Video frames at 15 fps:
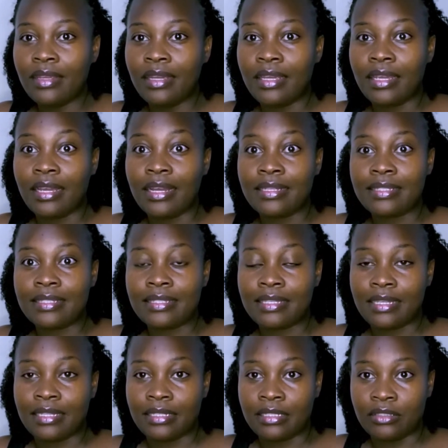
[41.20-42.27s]
He has
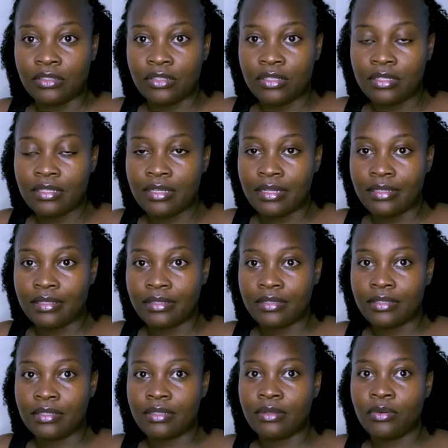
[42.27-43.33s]
allergies,
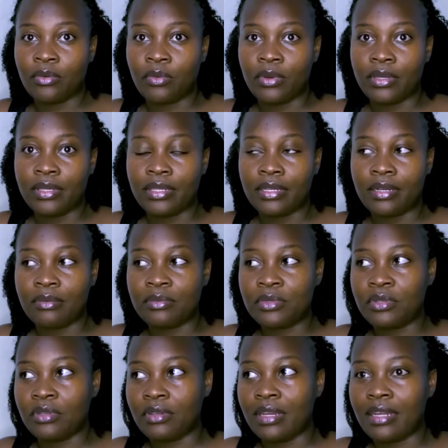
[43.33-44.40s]
and when he comes
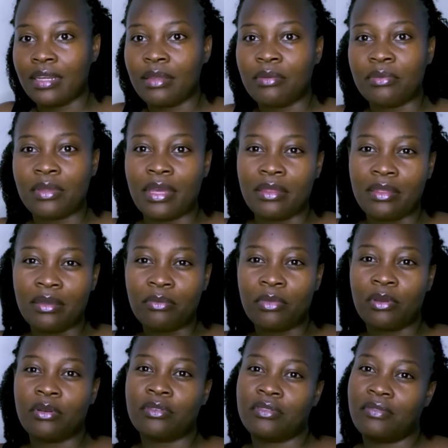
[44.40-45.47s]
to Uganda, I think
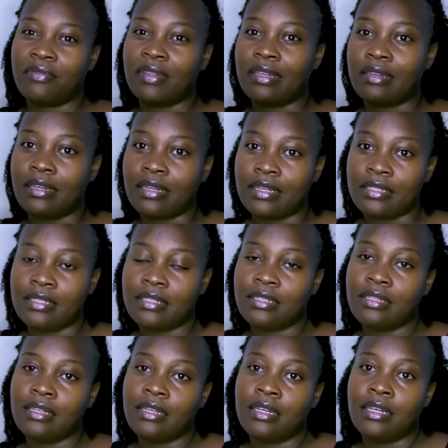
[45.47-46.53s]
because of the dust,
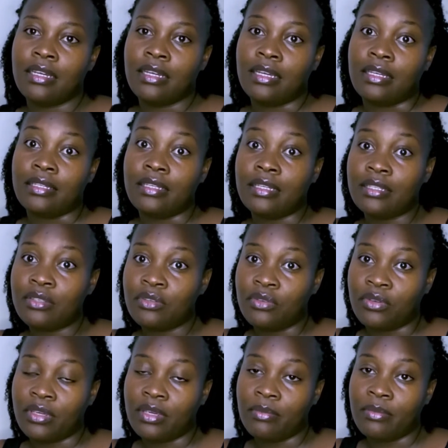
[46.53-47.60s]
it gets to
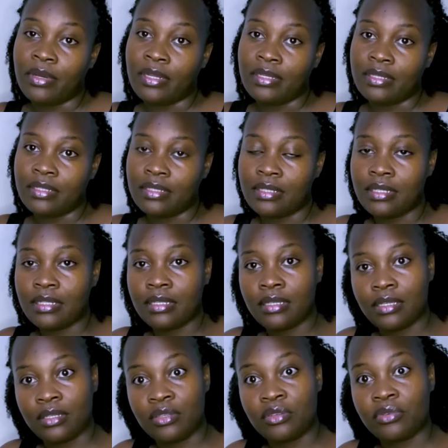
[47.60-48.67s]
him and
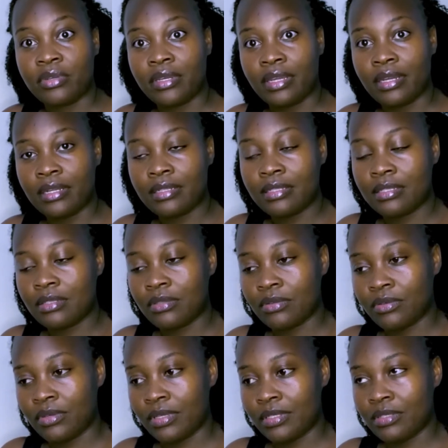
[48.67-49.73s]
it reacts.
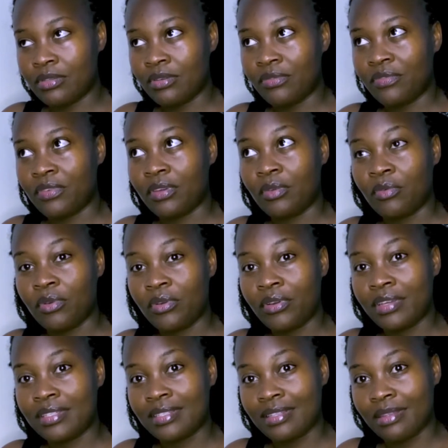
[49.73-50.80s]
So he's not feeling well.
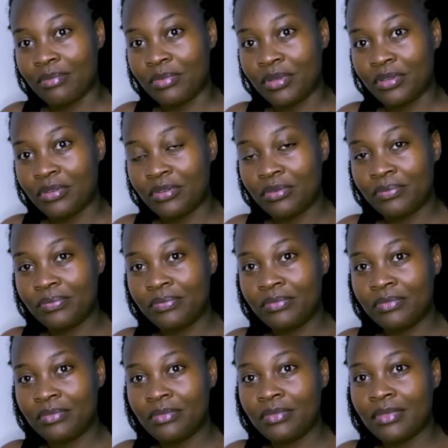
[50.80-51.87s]
He's in the bedroom
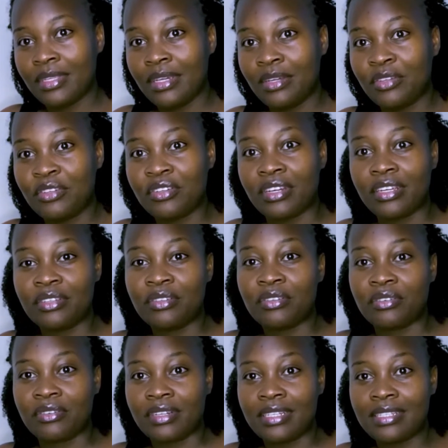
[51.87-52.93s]
trying to
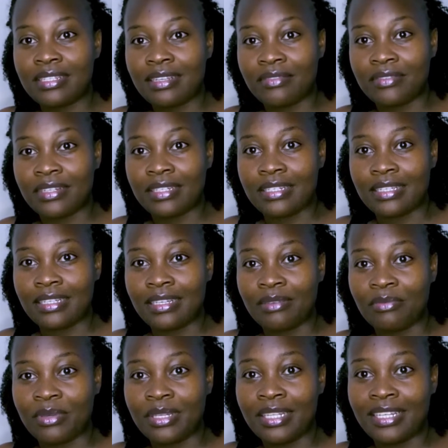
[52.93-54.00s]
rest after taking
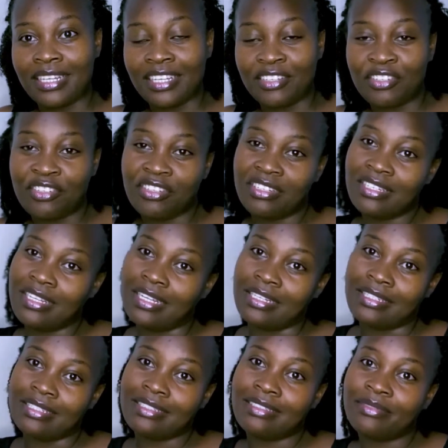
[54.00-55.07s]
medication and